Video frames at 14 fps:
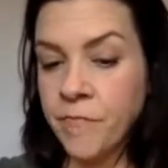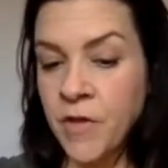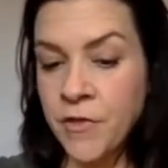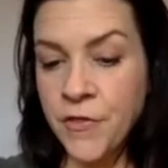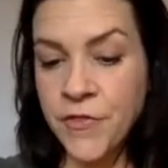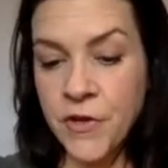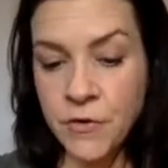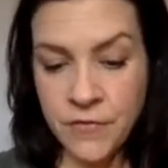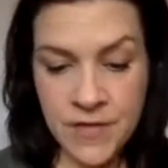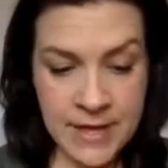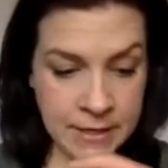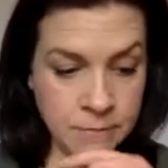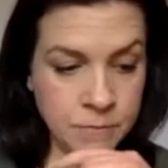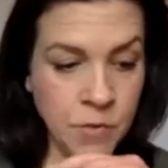The third
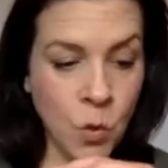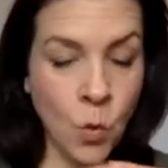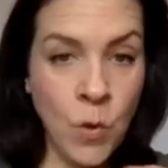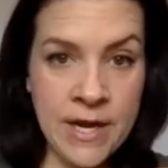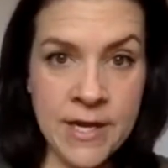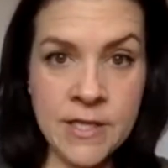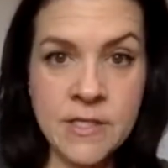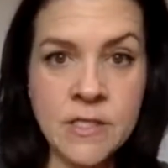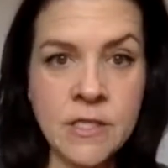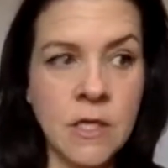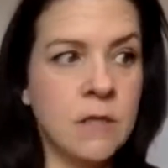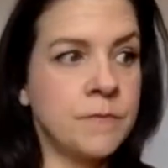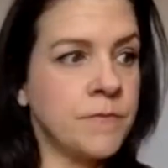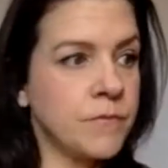thing, witness.
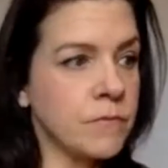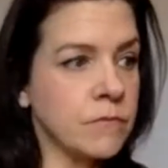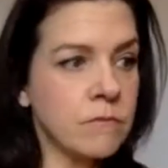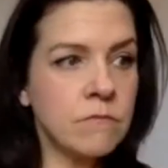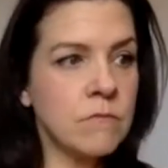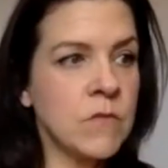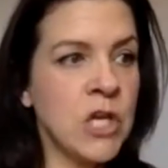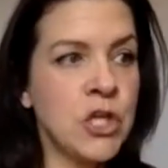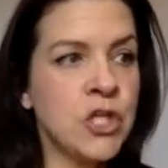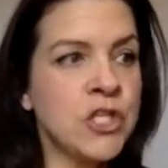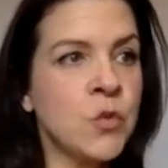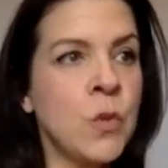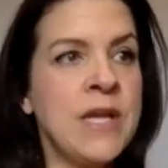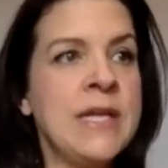
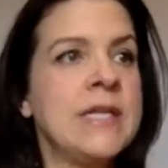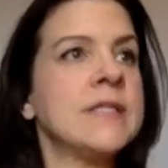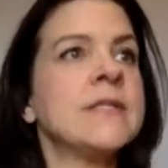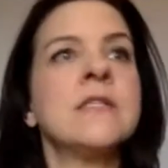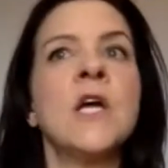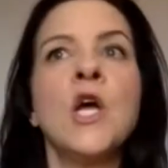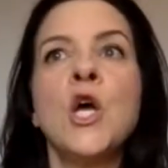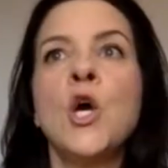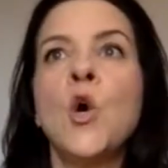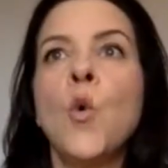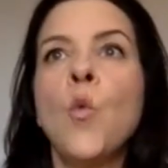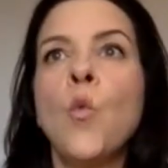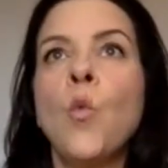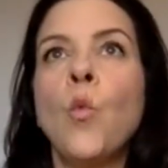Just witness.
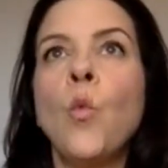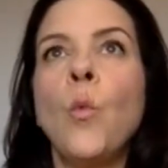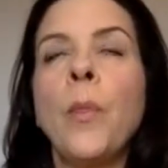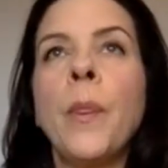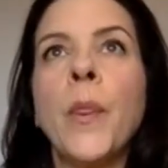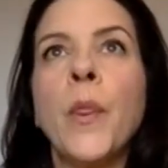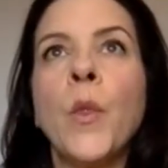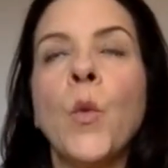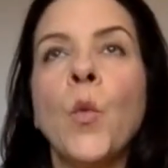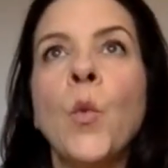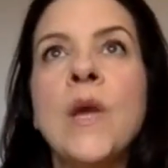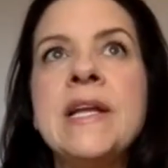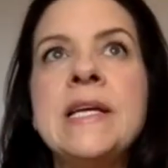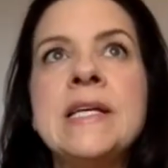
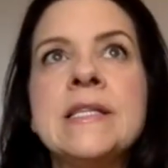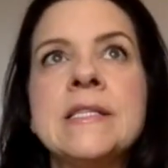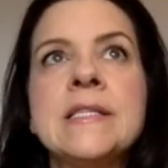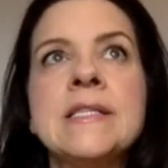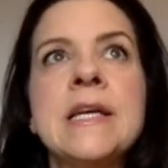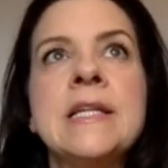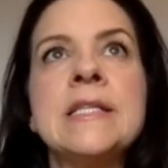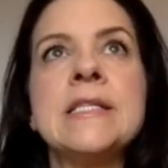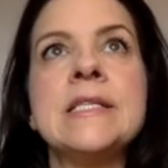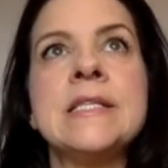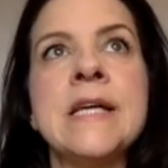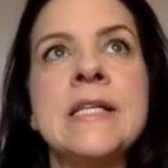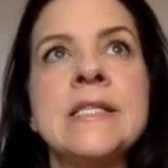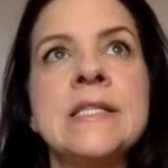Witness in the
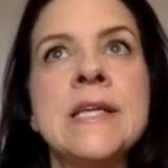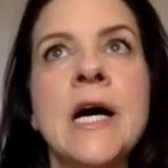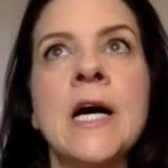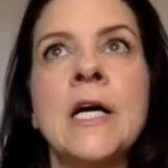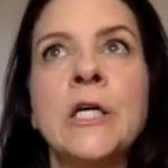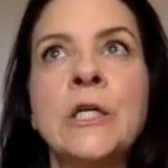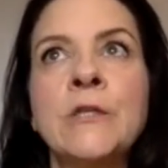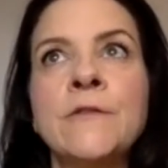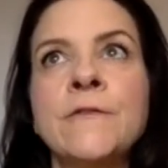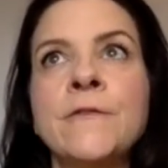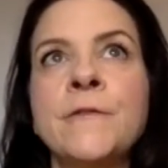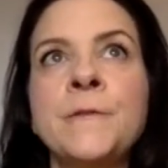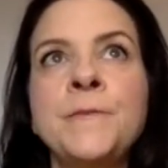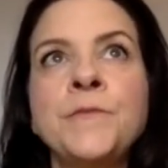sense of,